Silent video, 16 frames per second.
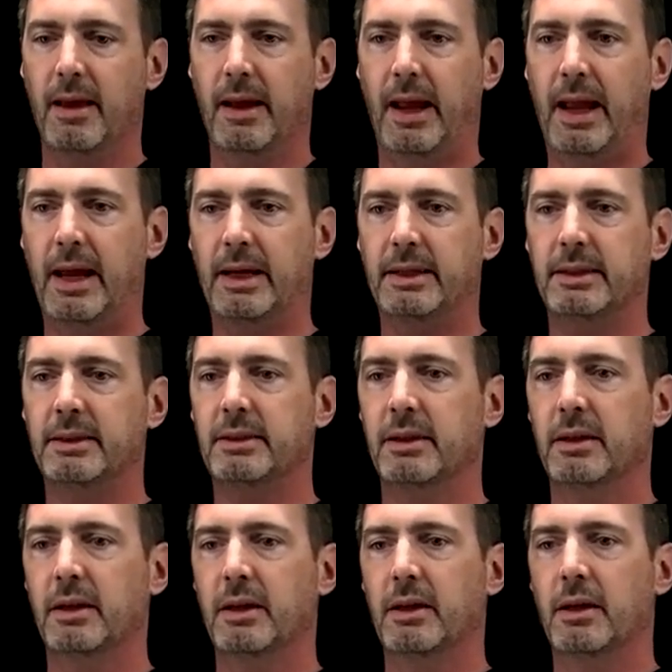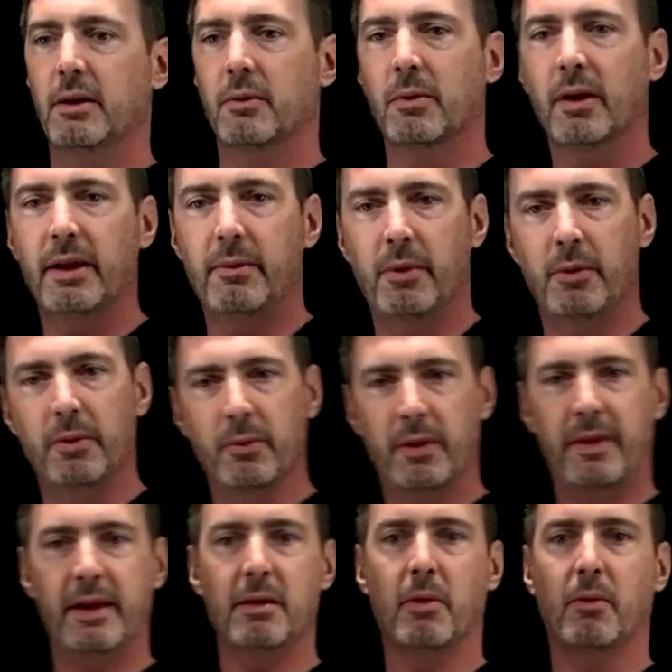And really, when we
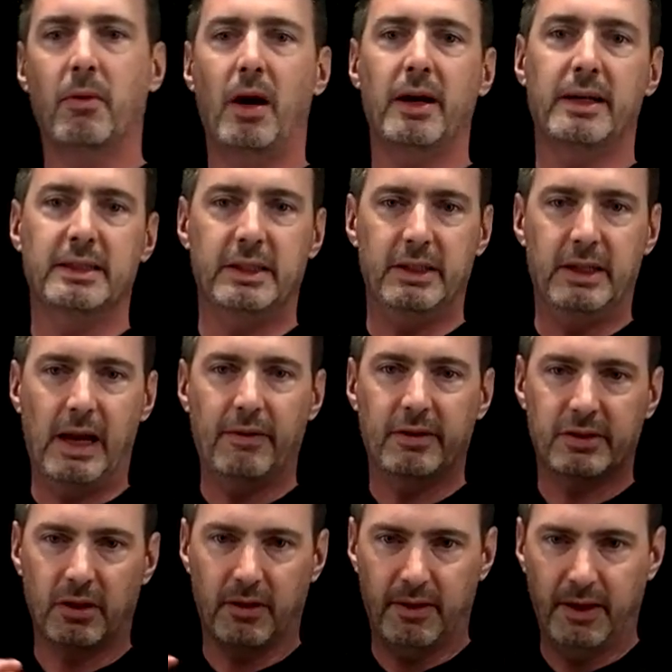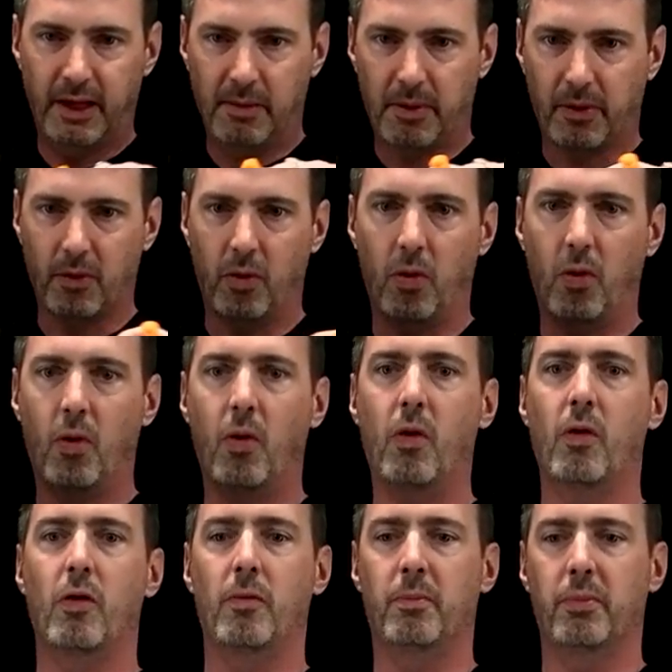think about rockets, you have to start thinking about the
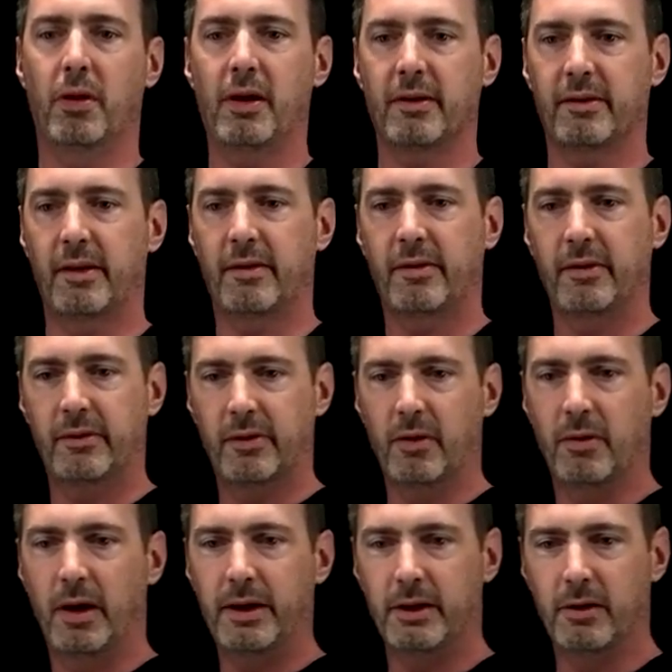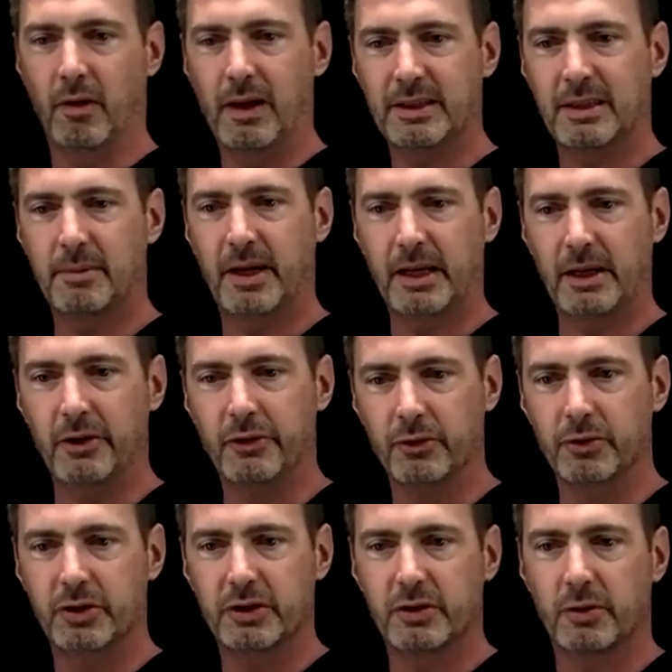whole process. So, last time I kind of drew just the